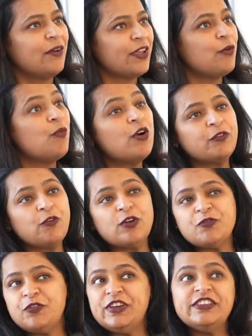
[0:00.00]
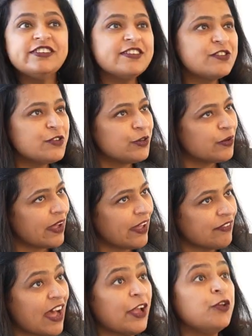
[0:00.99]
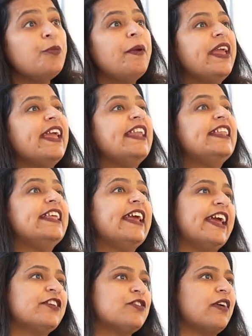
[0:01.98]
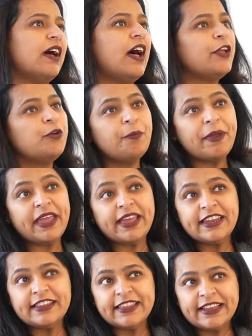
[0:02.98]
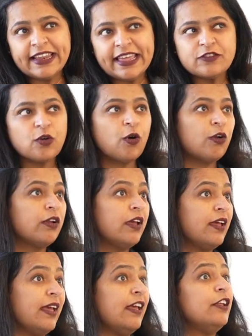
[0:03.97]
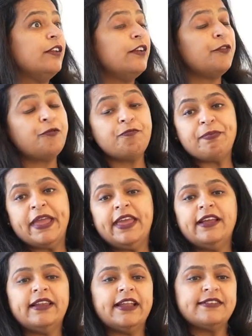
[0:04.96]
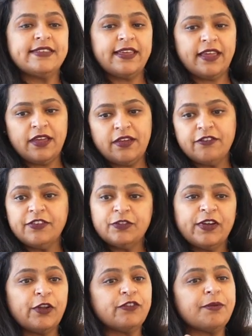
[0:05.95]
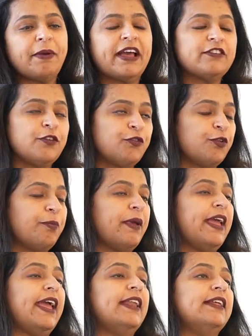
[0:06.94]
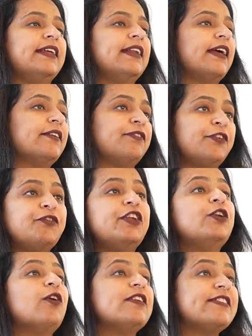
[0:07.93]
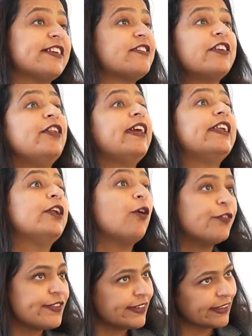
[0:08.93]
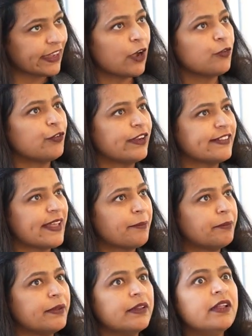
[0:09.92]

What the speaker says: Okay, what features do you have? Are you paying anything extra? Are you paying anything less? Or if paying, let's say, with one of the banks, if you pay anything like $15 extra, you'll get an offset account, for example.